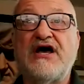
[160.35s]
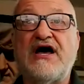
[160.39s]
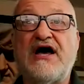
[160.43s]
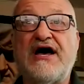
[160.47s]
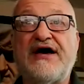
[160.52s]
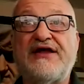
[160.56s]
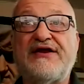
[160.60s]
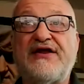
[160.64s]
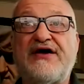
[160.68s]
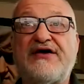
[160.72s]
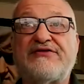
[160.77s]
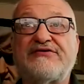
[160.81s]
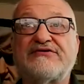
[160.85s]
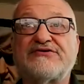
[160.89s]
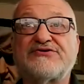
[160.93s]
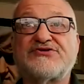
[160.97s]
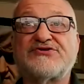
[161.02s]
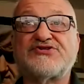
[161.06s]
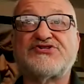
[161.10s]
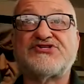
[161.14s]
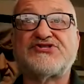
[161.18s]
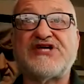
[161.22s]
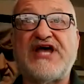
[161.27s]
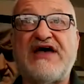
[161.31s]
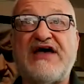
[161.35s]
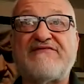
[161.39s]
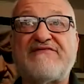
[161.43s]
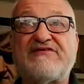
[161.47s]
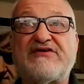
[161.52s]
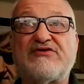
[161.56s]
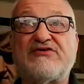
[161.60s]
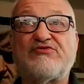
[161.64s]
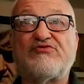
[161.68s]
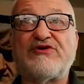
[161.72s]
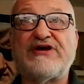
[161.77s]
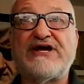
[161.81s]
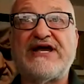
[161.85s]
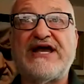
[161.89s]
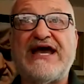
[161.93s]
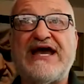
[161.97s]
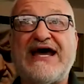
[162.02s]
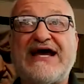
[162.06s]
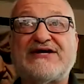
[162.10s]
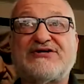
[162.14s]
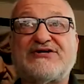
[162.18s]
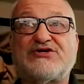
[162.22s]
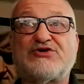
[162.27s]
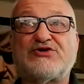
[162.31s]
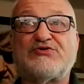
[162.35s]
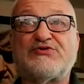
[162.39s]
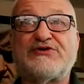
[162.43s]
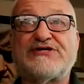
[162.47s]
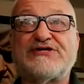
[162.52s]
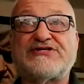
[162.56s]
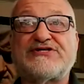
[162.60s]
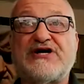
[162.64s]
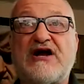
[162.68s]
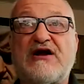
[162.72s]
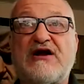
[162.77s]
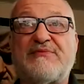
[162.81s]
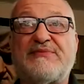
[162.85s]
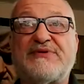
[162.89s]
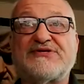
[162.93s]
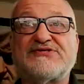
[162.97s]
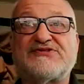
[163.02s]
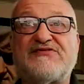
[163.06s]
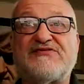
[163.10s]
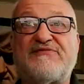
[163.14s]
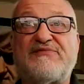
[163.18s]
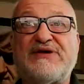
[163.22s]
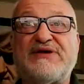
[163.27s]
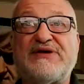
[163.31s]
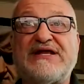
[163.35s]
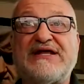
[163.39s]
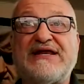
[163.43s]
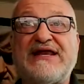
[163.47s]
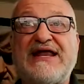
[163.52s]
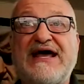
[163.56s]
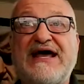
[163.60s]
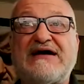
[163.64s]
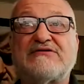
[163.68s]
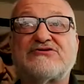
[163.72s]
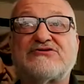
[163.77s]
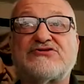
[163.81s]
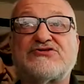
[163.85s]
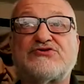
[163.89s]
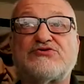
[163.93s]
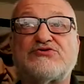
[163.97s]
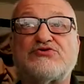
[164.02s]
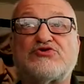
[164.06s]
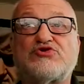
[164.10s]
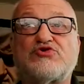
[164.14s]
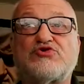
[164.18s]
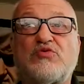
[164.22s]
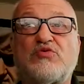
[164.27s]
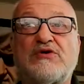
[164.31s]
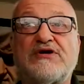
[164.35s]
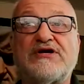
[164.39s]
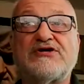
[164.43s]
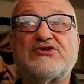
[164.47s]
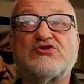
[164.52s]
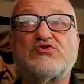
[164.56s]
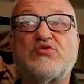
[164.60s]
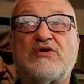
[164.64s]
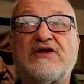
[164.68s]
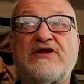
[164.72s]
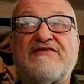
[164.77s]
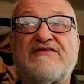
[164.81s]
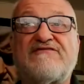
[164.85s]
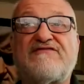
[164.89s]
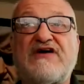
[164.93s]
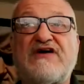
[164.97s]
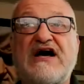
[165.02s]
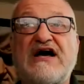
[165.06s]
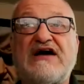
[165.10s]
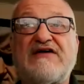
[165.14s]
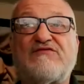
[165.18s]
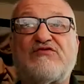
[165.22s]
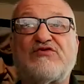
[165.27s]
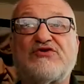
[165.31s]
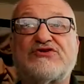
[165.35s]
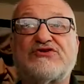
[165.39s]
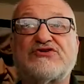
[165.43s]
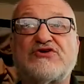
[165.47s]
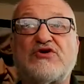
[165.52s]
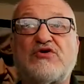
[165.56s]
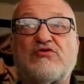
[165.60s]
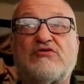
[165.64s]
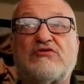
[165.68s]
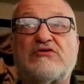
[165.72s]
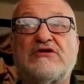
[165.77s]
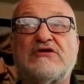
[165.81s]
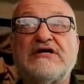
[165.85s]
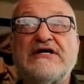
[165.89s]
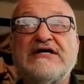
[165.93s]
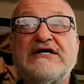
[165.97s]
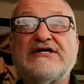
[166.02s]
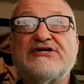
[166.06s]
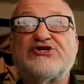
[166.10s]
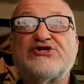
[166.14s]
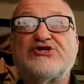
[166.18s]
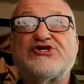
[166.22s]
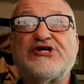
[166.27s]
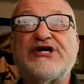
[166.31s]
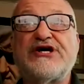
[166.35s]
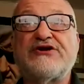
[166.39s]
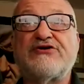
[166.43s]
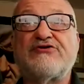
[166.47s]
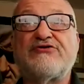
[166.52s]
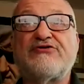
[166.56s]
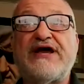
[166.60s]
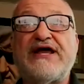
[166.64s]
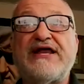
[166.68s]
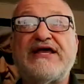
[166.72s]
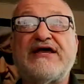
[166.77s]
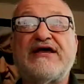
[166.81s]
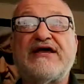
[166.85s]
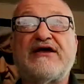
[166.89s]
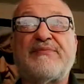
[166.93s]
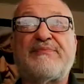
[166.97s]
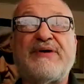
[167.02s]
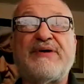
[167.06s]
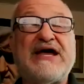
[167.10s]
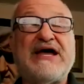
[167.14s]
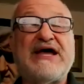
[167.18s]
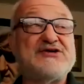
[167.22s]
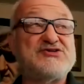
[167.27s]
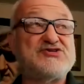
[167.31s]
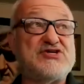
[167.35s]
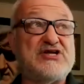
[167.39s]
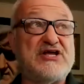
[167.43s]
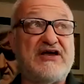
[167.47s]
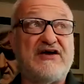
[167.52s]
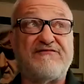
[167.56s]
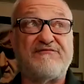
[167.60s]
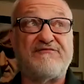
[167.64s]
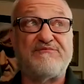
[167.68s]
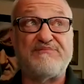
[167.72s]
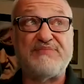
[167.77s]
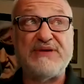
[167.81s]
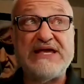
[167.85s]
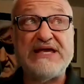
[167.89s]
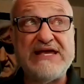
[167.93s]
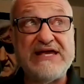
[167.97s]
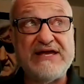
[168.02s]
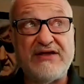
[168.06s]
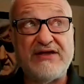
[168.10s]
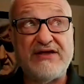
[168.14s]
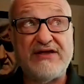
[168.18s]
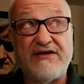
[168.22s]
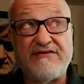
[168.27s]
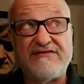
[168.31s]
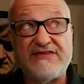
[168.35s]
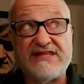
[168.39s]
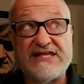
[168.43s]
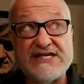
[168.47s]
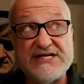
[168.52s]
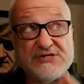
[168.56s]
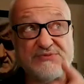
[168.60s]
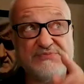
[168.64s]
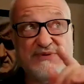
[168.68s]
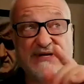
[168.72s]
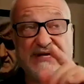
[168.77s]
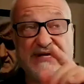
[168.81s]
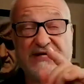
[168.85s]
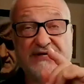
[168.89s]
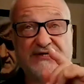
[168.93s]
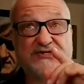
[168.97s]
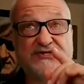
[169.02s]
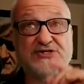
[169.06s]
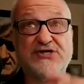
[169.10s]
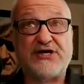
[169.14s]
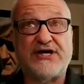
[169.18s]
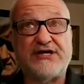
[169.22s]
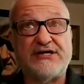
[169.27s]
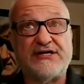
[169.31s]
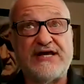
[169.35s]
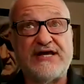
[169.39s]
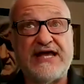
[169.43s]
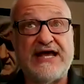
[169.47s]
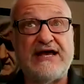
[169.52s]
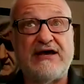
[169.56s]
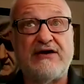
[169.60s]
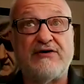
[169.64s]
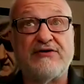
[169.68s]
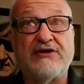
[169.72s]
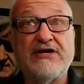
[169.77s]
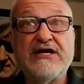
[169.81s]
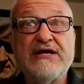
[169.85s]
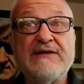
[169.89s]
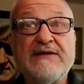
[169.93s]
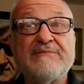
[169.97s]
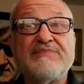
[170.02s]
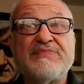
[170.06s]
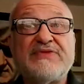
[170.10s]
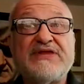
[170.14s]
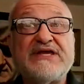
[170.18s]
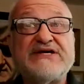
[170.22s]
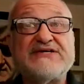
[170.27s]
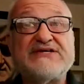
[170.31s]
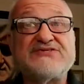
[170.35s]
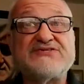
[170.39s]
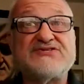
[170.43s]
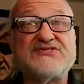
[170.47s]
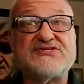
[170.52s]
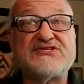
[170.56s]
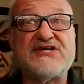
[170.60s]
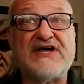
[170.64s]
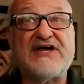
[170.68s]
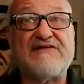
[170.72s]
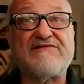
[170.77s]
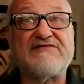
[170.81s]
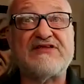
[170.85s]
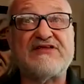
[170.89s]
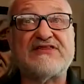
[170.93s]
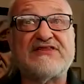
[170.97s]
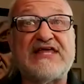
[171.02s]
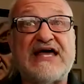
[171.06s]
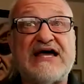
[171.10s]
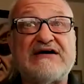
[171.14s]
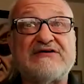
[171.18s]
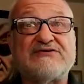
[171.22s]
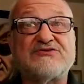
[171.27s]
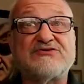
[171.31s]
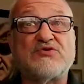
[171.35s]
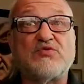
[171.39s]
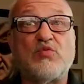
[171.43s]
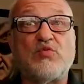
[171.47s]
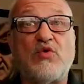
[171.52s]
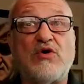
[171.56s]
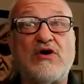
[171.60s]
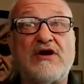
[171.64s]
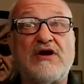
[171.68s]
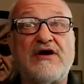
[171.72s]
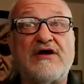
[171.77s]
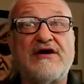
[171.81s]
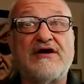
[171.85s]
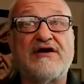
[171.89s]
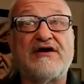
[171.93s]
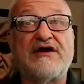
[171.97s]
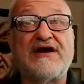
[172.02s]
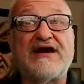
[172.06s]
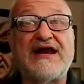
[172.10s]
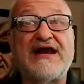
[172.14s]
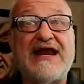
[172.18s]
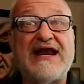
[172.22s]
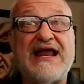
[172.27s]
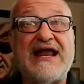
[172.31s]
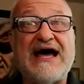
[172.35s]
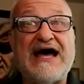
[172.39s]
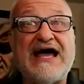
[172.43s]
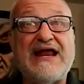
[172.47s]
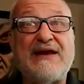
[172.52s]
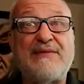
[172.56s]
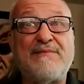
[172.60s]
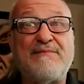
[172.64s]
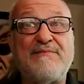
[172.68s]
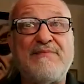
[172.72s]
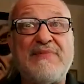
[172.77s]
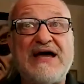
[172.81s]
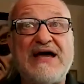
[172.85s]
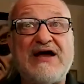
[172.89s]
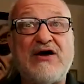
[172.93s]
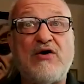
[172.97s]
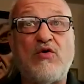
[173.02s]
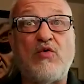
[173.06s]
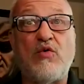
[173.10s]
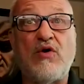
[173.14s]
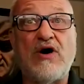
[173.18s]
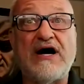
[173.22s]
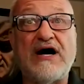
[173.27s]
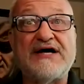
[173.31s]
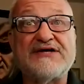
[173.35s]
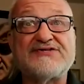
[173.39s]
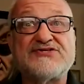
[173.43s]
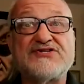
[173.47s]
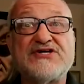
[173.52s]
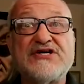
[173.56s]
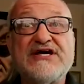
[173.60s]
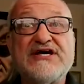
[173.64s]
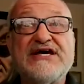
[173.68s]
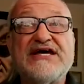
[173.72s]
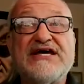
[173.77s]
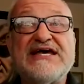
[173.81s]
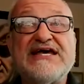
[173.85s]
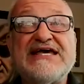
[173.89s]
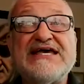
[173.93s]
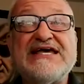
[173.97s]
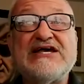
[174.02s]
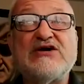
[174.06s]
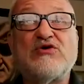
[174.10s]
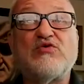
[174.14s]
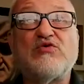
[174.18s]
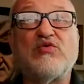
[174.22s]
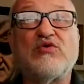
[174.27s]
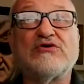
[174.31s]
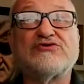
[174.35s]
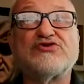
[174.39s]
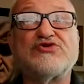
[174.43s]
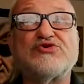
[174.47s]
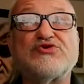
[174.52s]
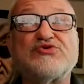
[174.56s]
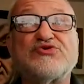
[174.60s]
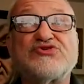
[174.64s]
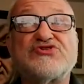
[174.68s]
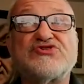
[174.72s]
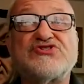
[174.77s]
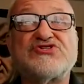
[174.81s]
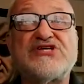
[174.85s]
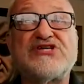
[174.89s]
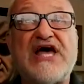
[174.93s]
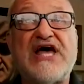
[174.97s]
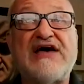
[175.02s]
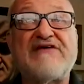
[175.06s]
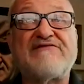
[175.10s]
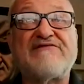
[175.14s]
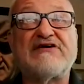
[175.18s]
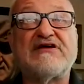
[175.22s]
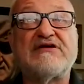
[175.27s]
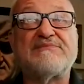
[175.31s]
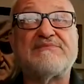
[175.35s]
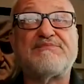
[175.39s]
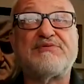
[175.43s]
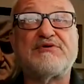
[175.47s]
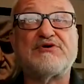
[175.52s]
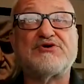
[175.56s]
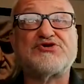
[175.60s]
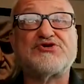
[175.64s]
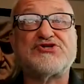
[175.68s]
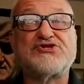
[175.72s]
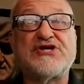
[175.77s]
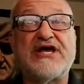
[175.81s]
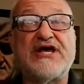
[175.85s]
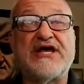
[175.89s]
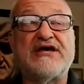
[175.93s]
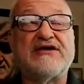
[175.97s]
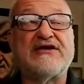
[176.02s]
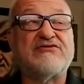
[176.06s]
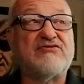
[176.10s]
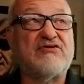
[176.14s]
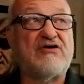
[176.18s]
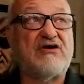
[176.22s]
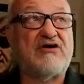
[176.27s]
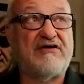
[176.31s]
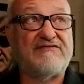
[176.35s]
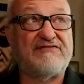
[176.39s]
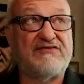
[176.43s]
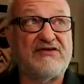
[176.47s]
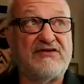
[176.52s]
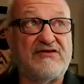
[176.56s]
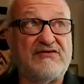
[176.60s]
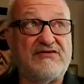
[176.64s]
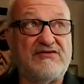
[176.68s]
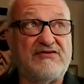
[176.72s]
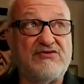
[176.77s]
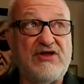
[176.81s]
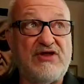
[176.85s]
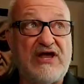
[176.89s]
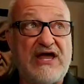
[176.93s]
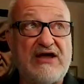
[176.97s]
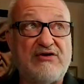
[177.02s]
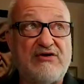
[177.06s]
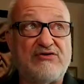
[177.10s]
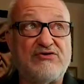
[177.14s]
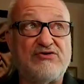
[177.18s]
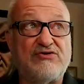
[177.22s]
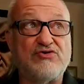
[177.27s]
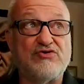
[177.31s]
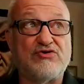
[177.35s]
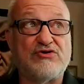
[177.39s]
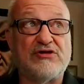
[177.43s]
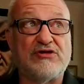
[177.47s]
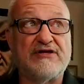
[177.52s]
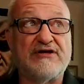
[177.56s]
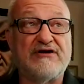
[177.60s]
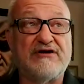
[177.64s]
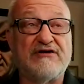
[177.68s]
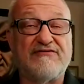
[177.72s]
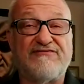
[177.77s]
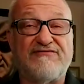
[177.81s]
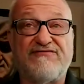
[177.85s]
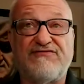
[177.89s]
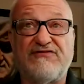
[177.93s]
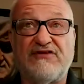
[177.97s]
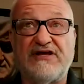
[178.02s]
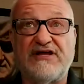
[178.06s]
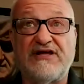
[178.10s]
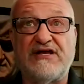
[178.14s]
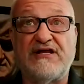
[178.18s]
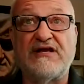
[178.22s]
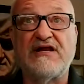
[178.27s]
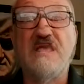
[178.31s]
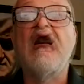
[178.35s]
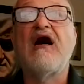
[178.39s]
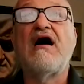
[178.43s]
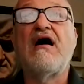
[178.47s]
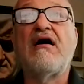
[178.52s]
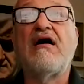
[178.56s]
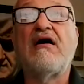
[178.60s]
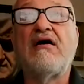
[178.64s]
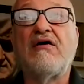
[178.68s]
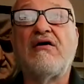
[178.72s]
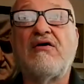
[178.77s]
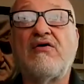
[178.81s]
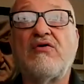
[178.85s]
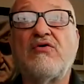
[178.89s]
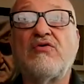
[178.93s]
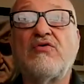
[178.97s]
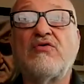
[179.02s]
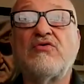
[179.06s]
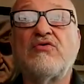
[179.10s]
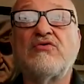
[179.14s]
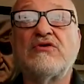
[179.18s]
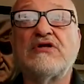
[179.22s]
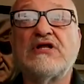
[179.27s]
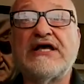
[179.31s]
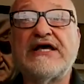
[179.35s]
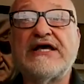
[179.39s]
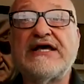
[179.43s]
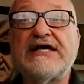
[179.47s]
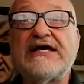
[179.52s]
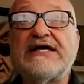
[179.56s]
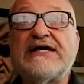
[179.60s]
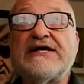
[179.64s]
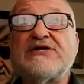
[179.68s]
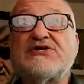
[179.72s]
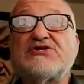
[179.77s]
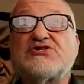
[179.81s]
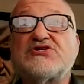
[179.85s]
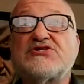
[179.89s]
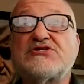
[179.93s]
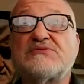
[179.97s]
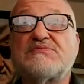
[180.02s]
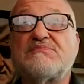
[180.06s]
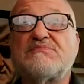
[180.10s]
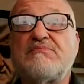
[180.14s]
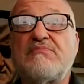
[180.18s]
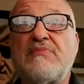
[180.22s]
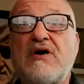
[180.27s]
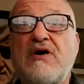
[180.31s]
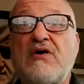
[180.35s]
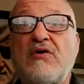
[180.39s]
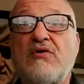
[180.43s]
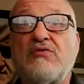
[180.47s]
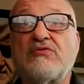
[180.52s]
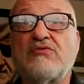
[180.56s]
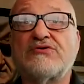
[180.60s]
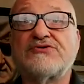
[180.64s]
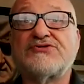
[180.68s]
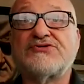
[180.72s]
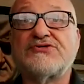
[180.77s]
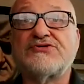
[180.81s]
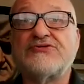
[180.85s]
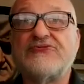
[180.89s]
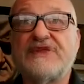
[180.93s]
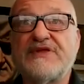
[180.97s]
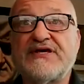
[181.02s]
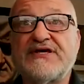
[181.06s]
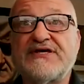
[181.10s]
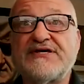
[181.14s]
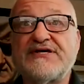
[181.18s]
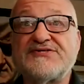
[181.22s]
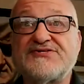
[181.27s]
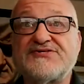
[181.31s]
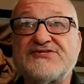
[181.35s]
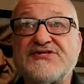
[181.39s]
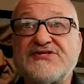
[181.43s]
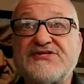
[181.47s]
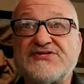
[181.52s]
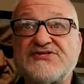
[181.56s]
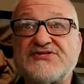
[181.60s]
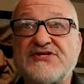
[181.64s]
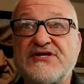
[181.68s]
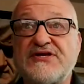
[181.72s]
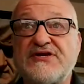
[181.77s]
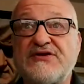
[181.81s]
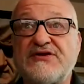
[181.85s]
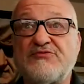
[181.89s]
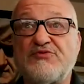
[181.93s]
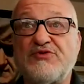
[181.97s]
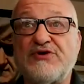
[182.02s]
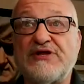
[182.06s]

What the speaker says: Another 7 reactor retirements have been announced through 2025, with total generating capacity of these being shut down is 7,109 megawatts, equal to 7% of the nuclear fleet. Holy smokes. Consistent and